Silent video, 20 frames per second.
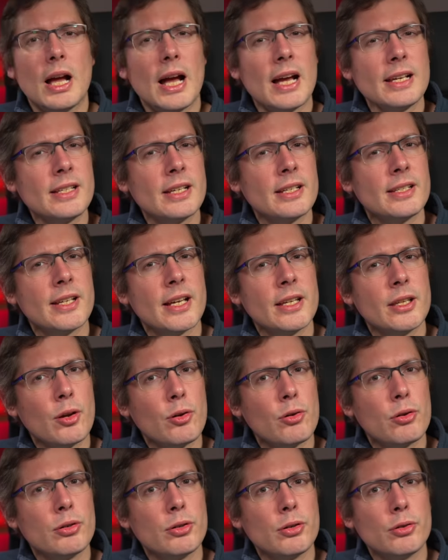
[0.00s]
As I said
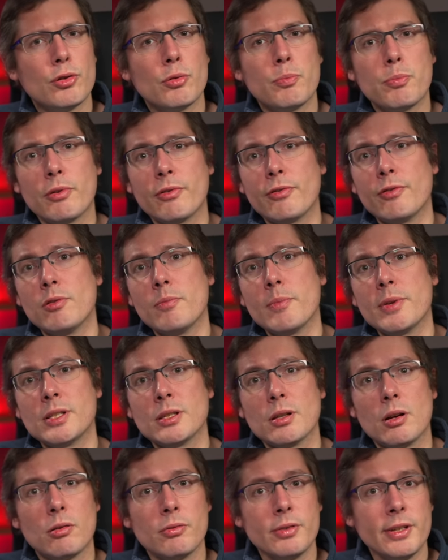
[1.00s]
earlier, the
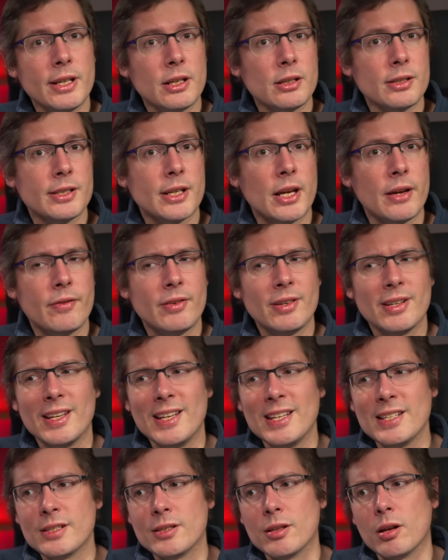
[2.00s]
performance on the R7
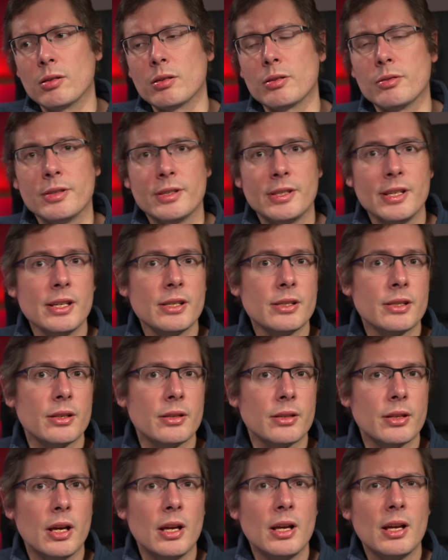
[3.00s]
is not
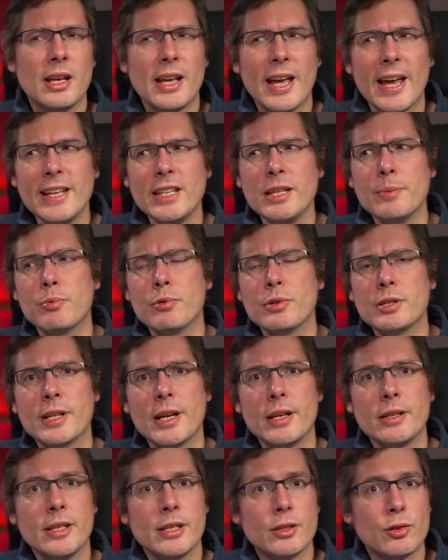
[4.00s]
consistent.
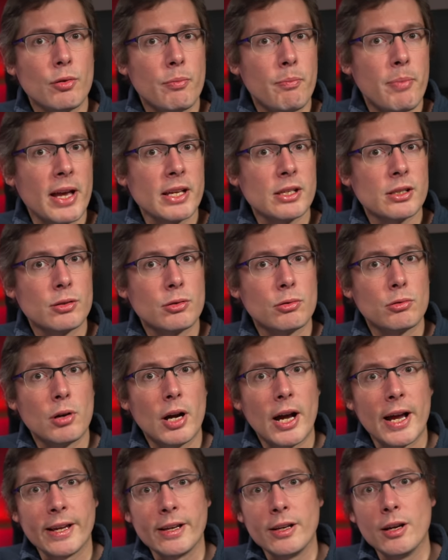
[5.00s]
80% is the best score
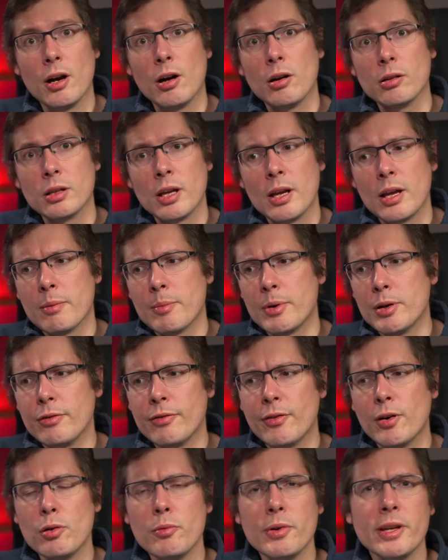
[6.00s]
I got, but the
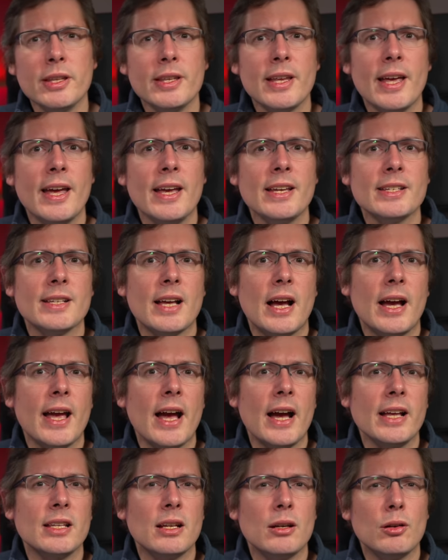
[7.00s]
following days I
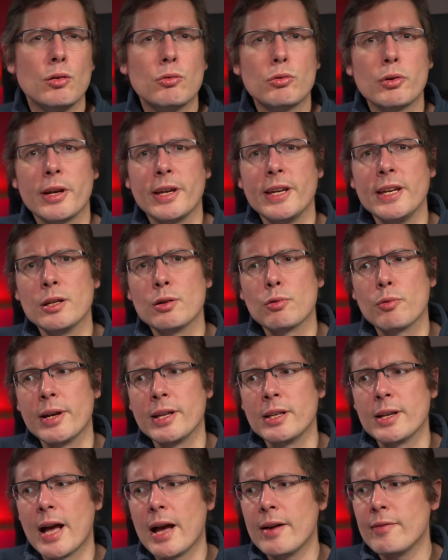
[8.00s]
had a lower heat
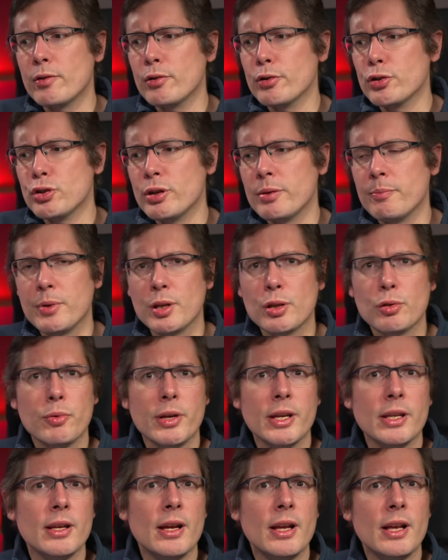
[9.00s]
rate averaging
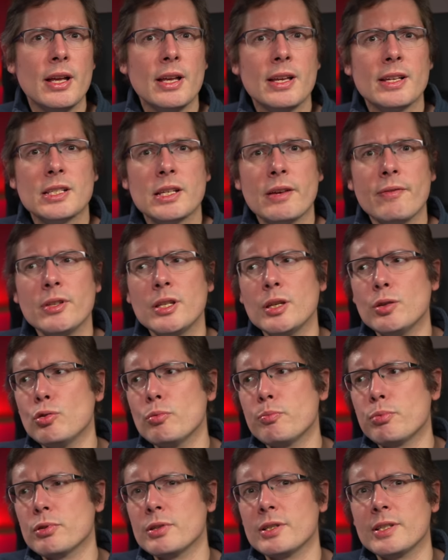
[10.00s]
between
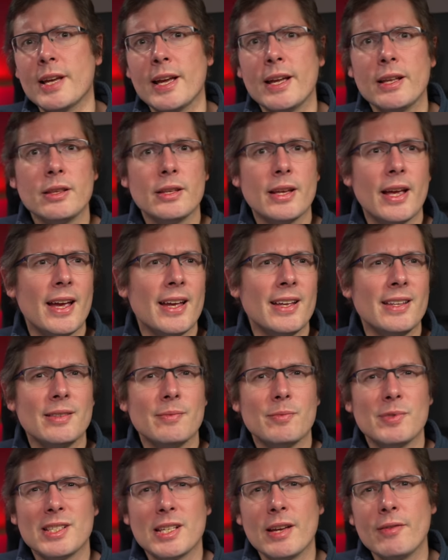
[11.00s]
72% and
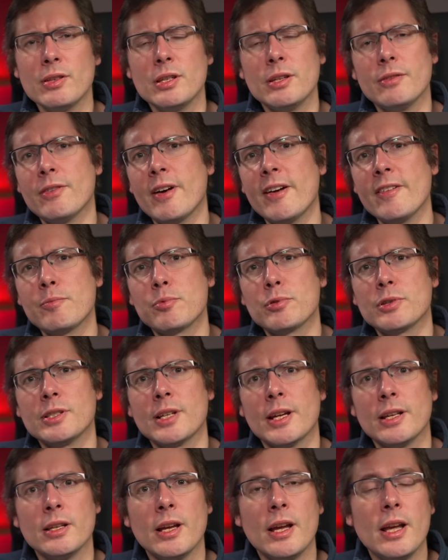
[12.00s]

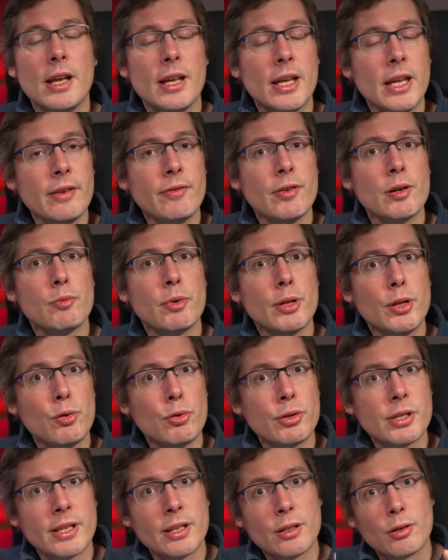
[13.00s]
75%, even when
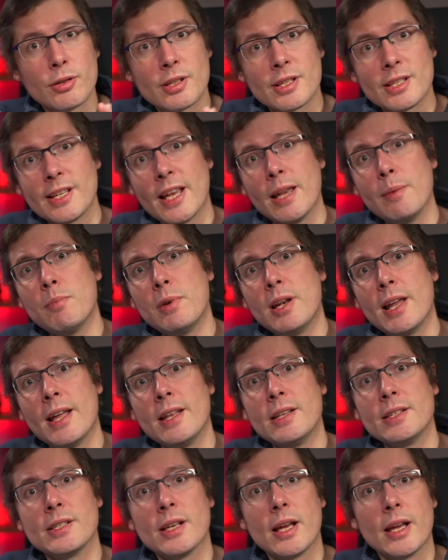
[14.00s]
using the same
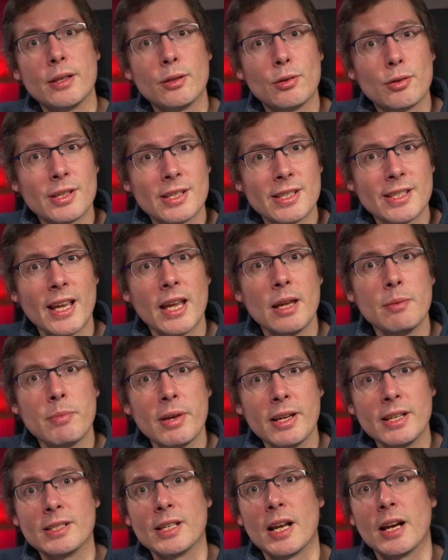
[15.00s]
lens and the same
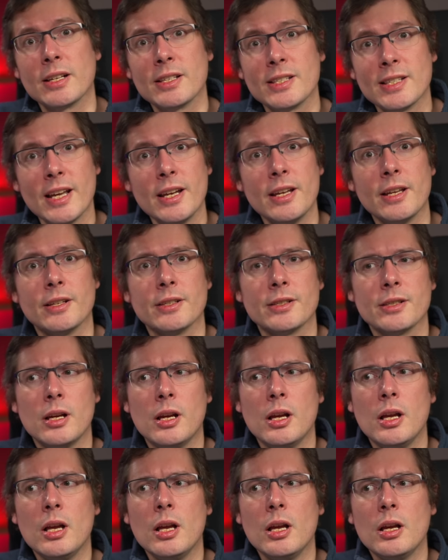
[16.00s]
exact settings.
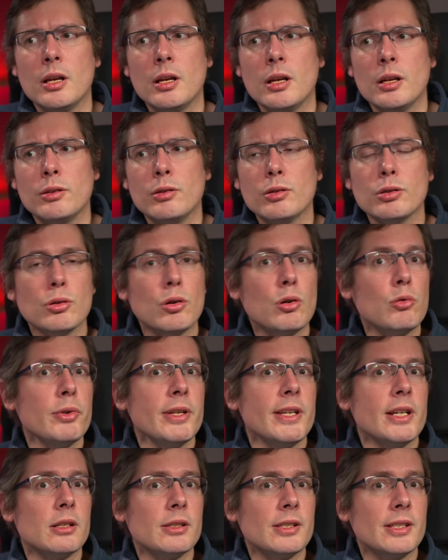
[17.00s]
The score
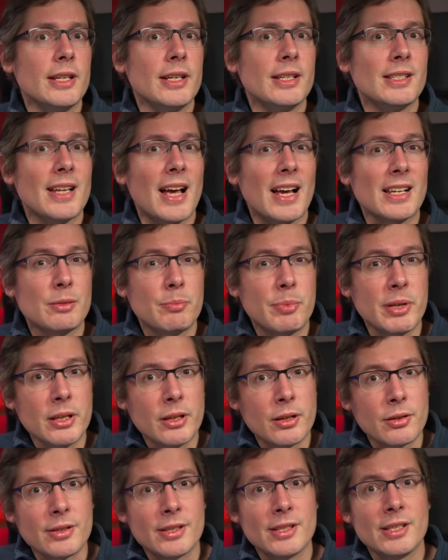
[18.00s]
with the R6 has been
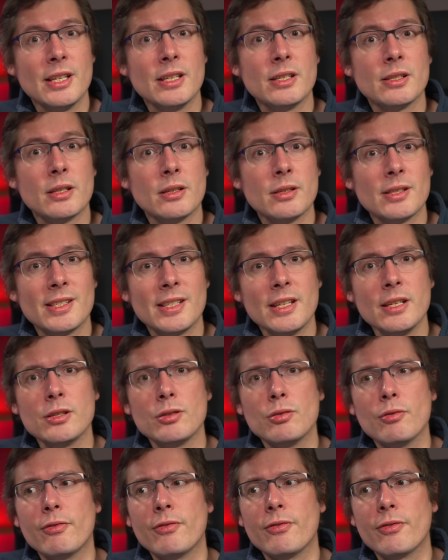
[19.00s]
consistent since
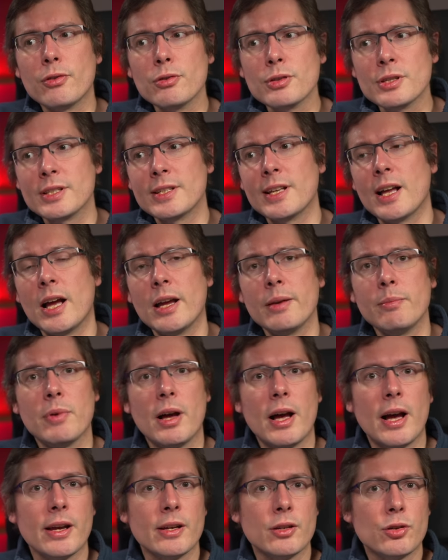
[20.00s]
the first time
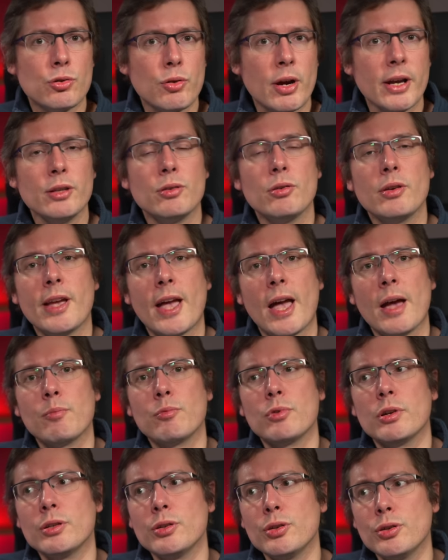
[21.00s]
I tried the
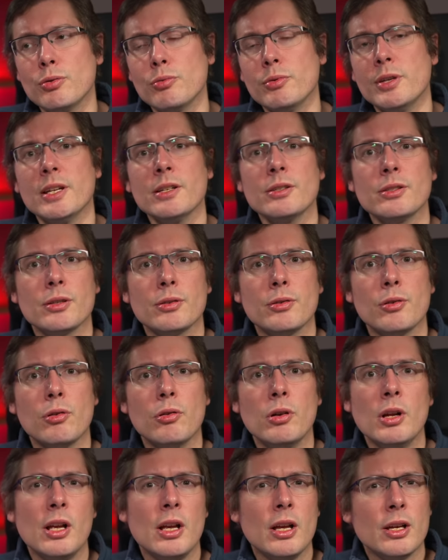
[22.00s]
camera two years
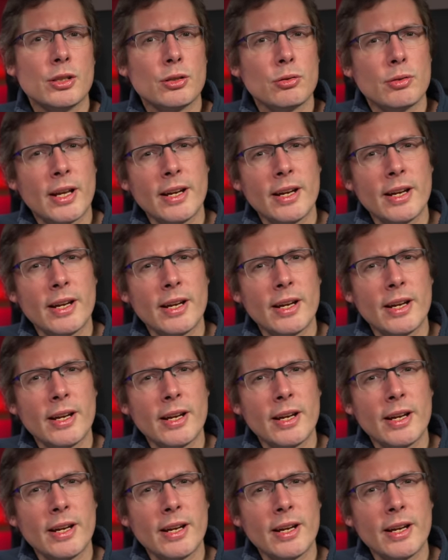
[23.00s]
ago, so